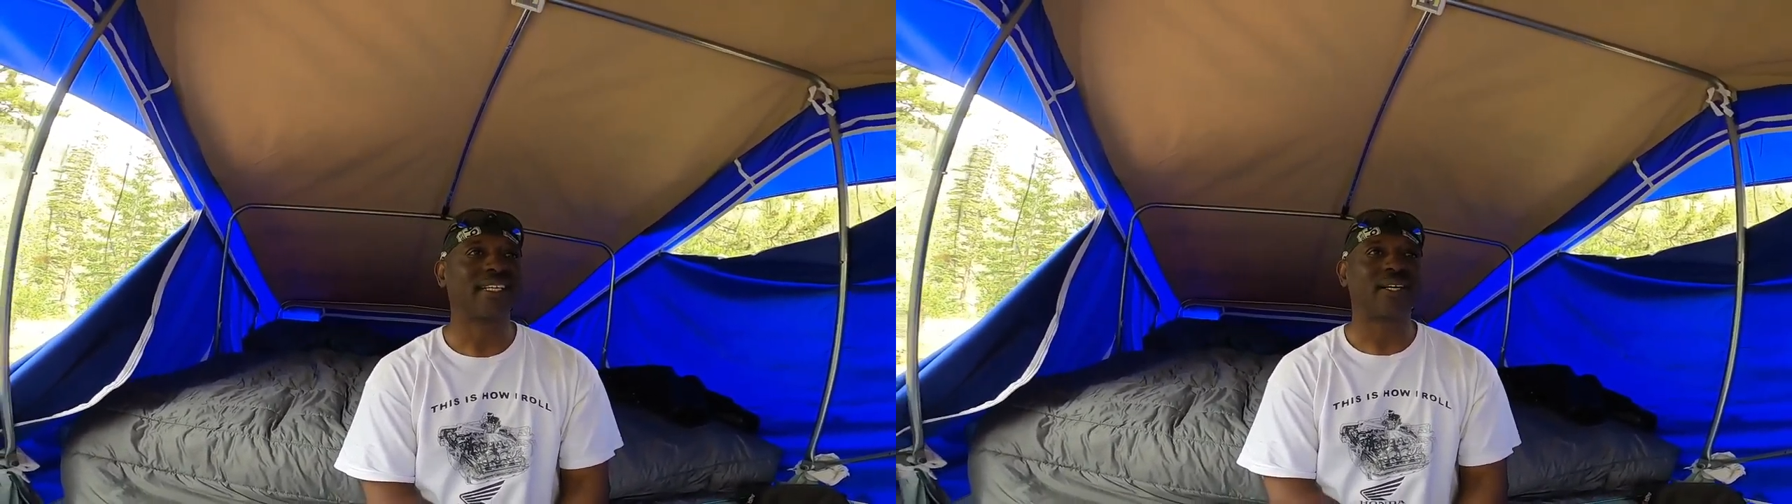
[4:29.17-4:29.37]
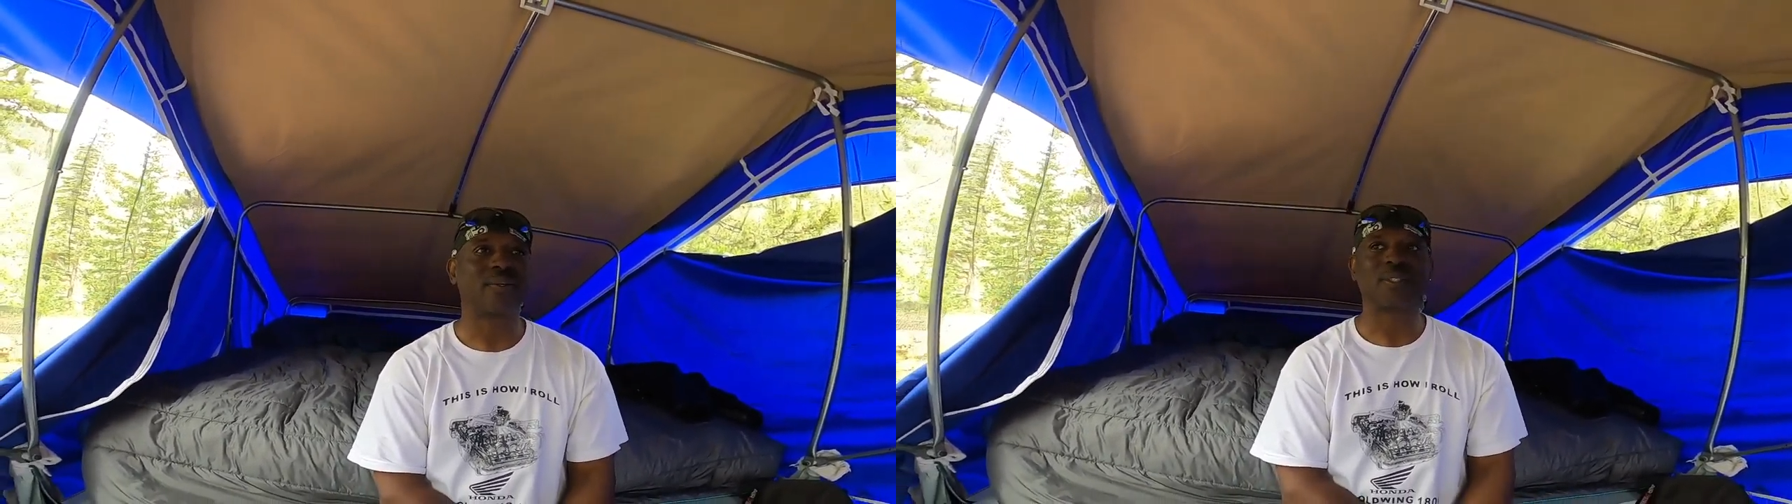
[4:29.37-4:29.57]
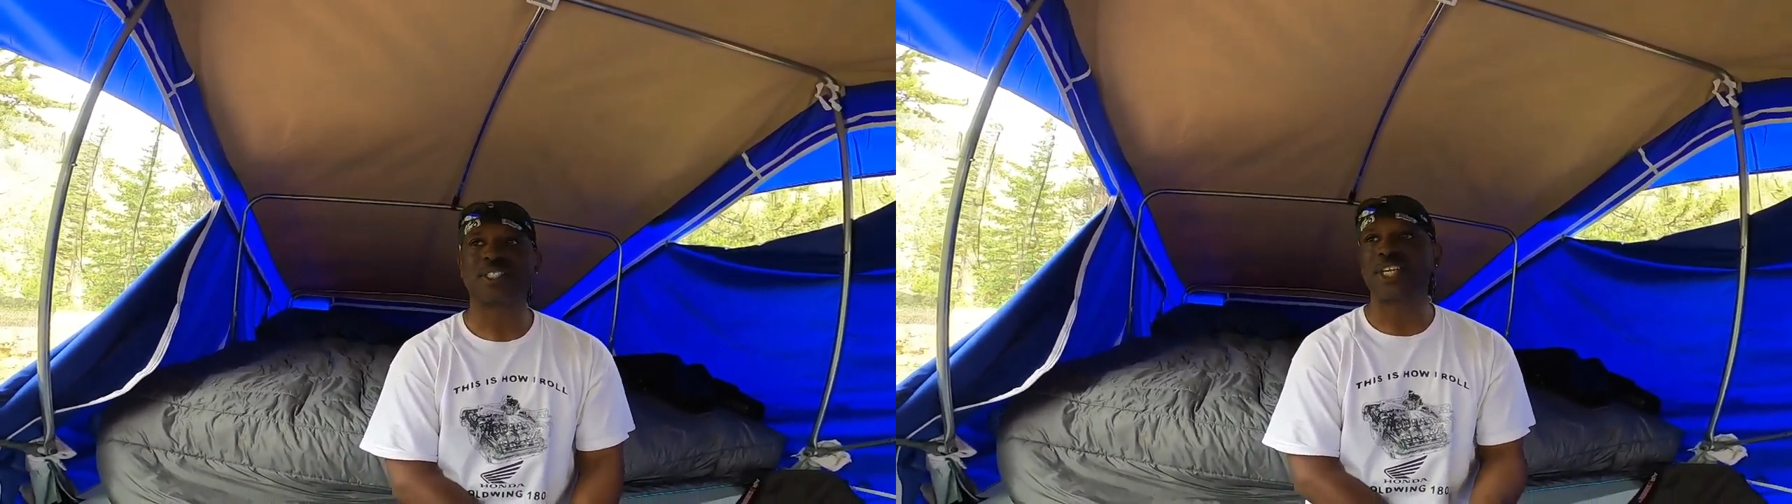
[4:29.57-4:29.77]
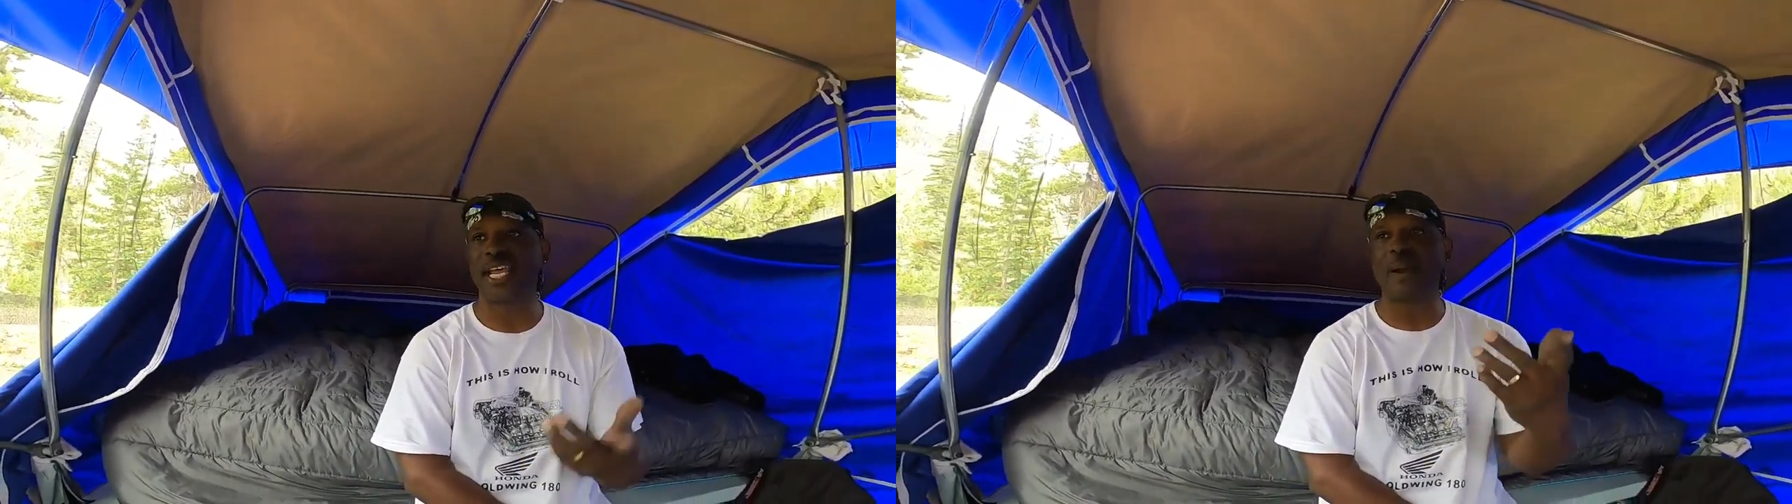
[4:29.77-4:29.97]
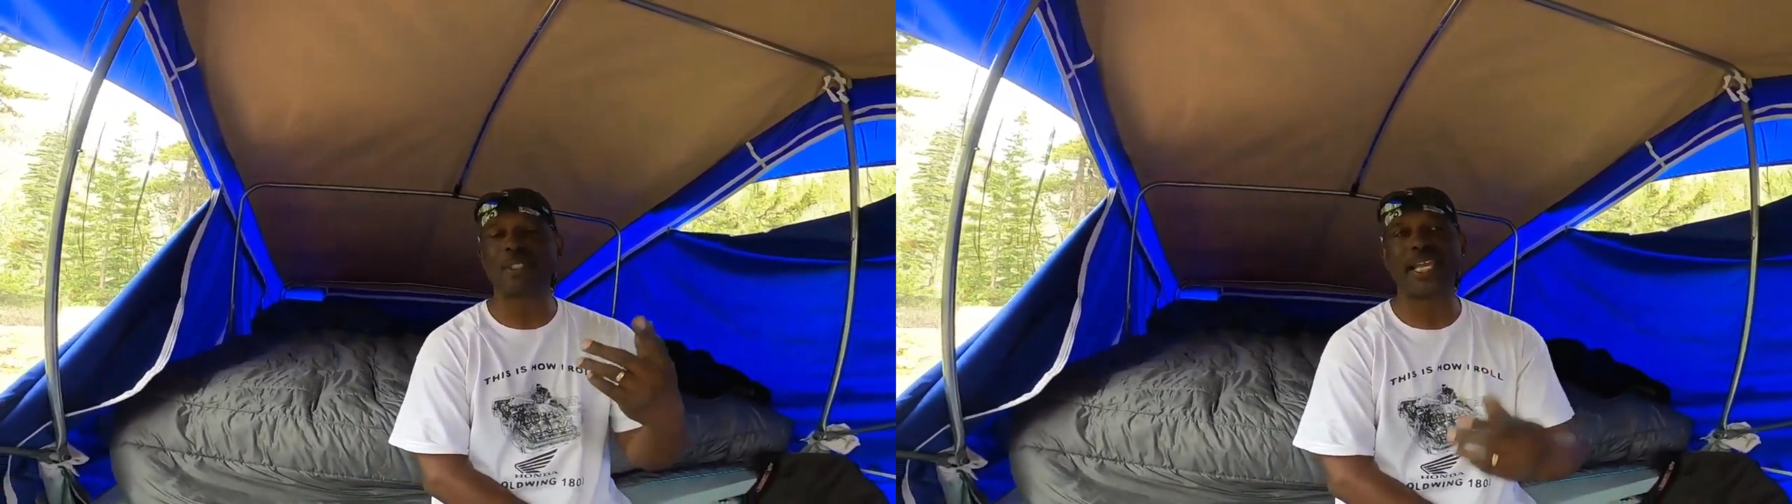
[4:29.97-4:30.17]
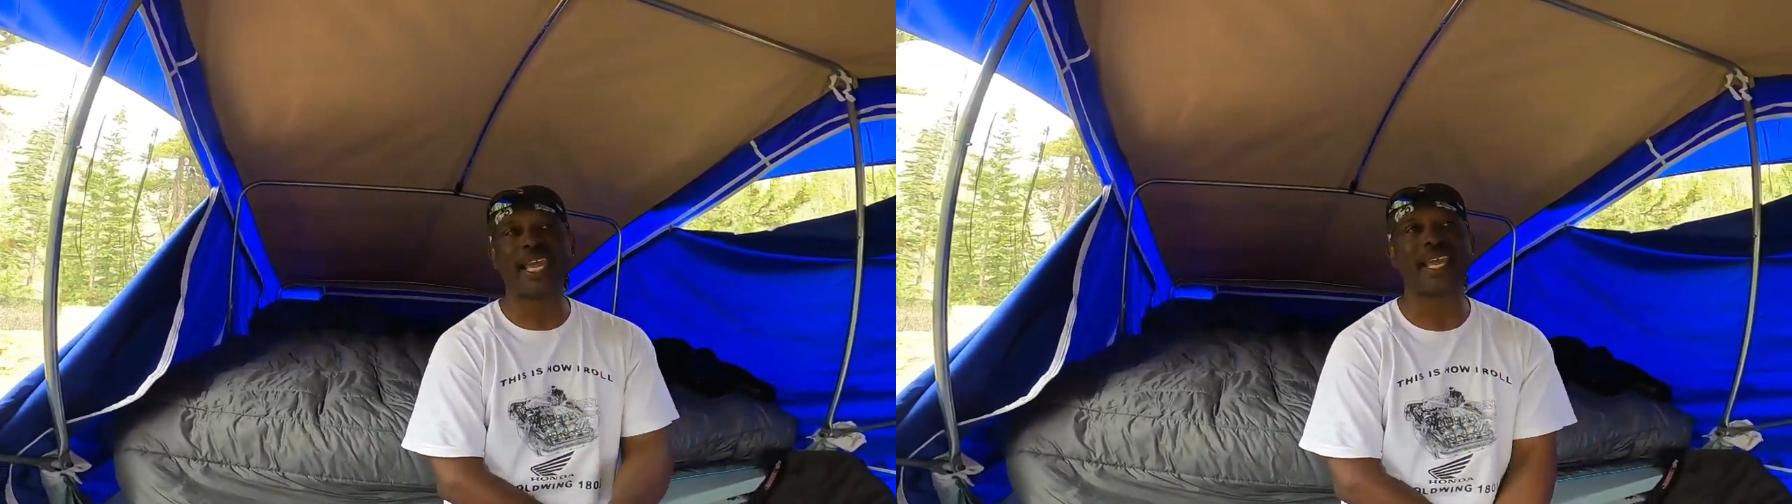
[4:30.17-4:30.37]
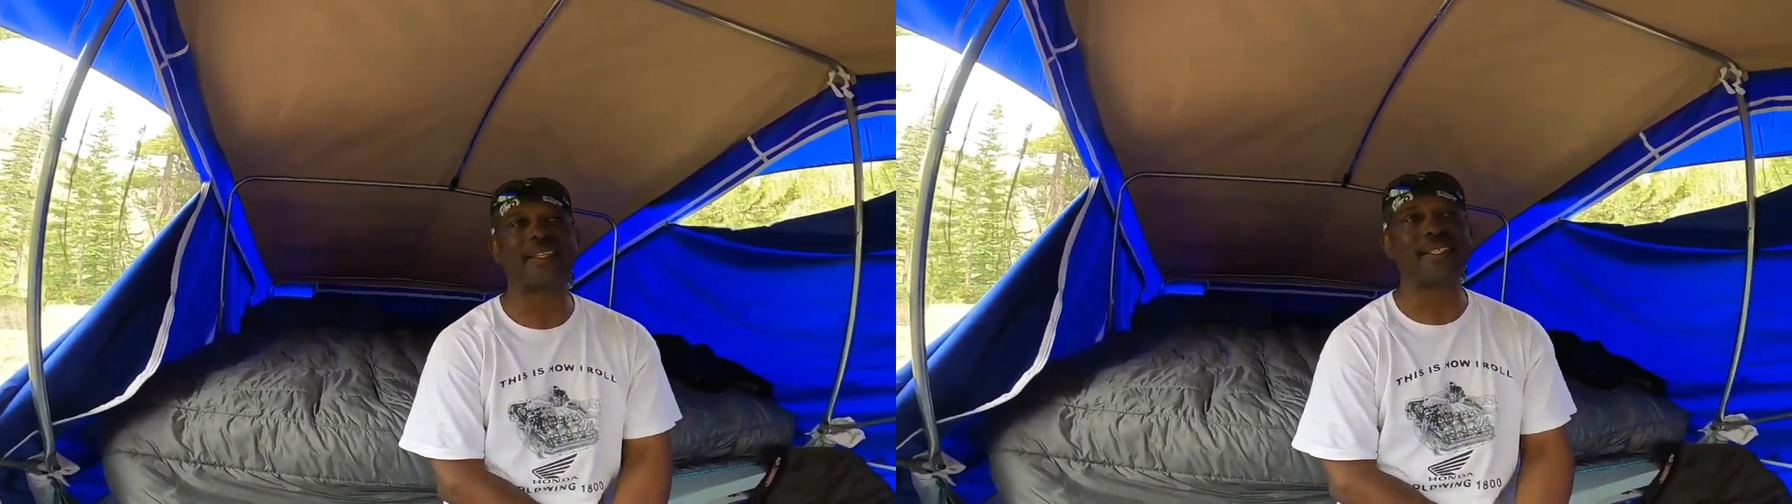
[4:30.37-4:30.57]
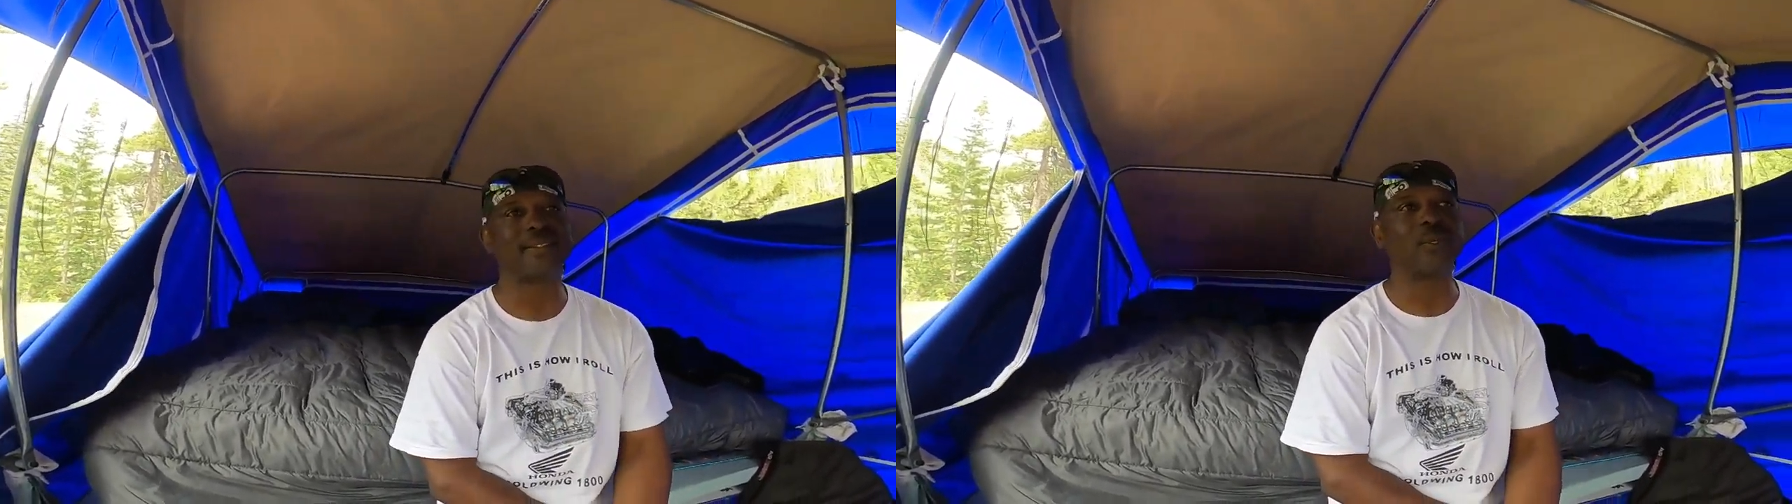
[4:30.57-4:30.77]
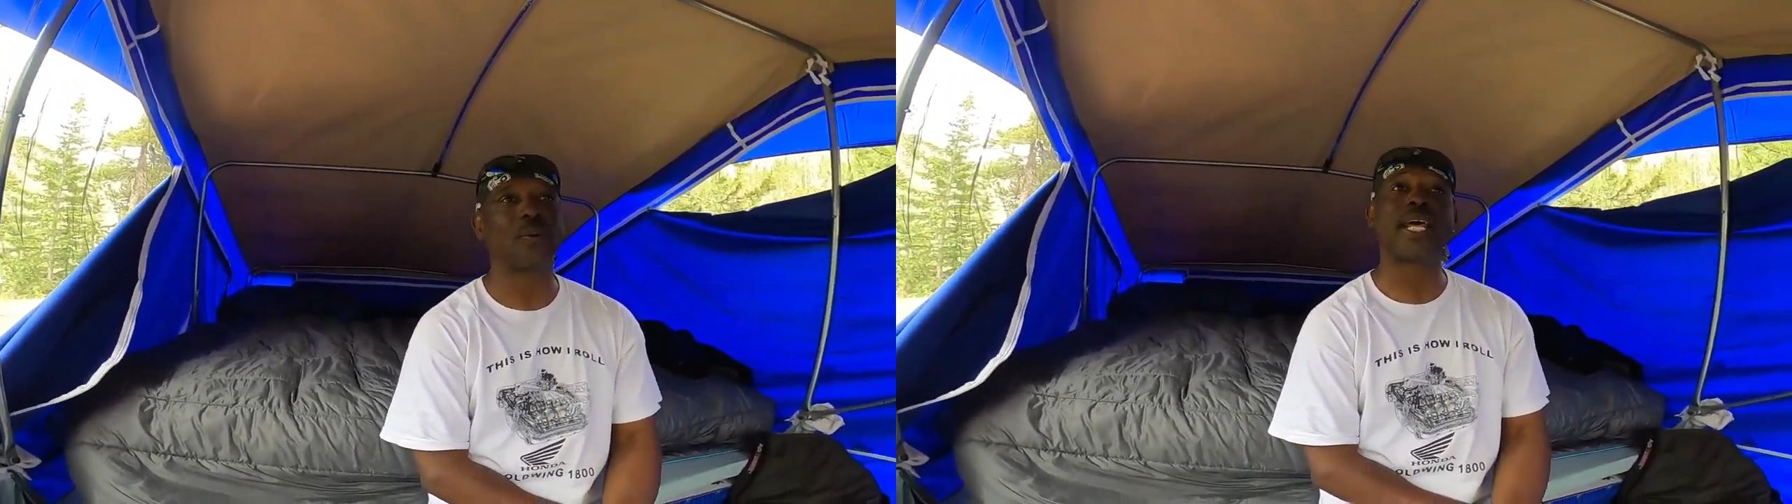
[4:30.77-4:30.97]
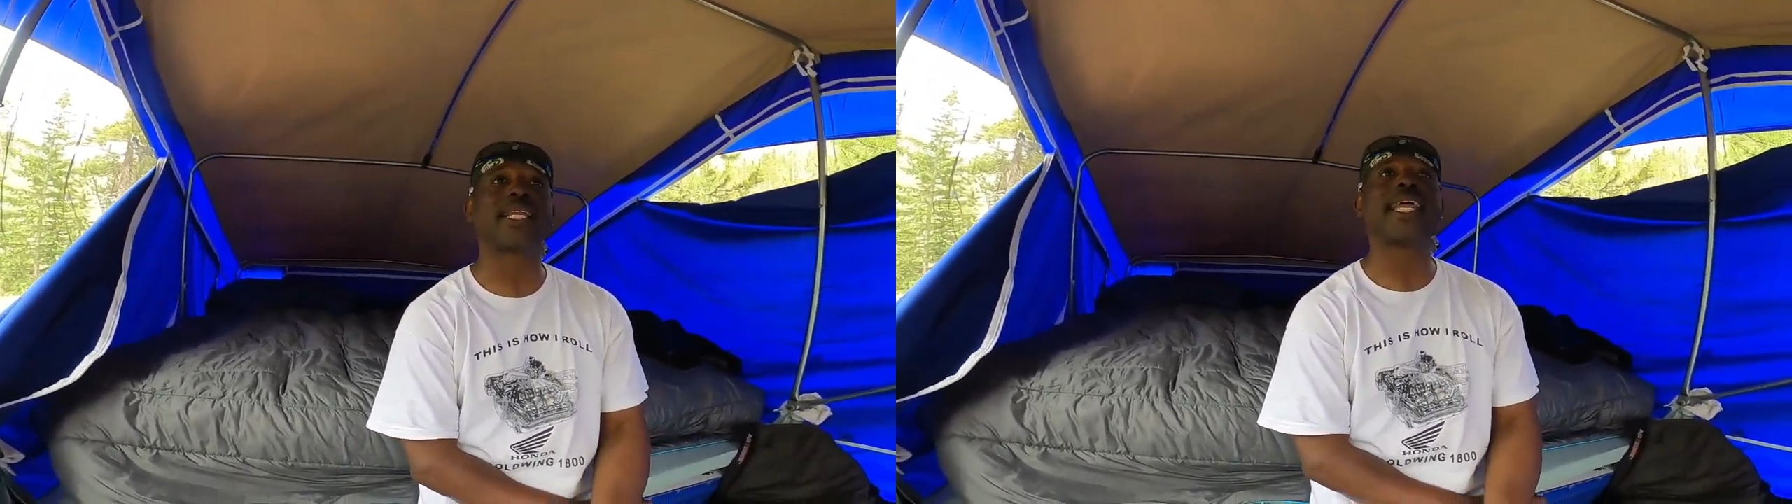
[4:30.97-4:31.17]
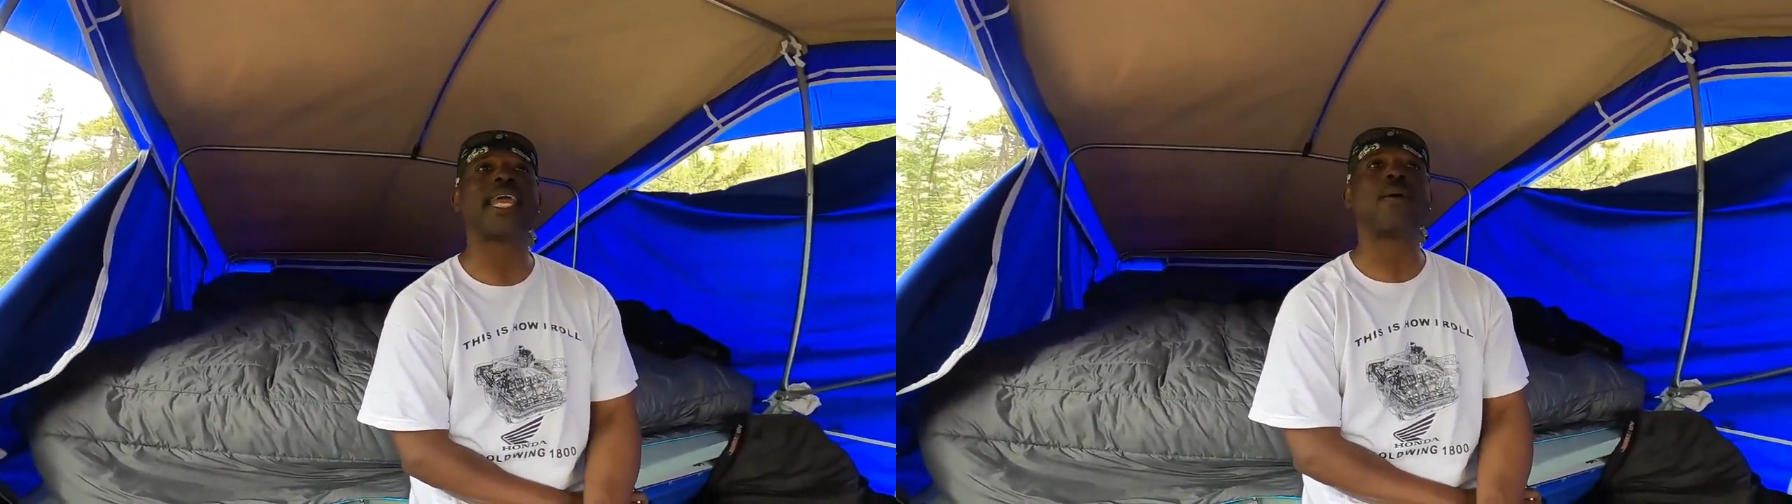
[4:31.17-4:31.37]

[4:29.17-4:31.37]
uh, she and I were the head, well, not the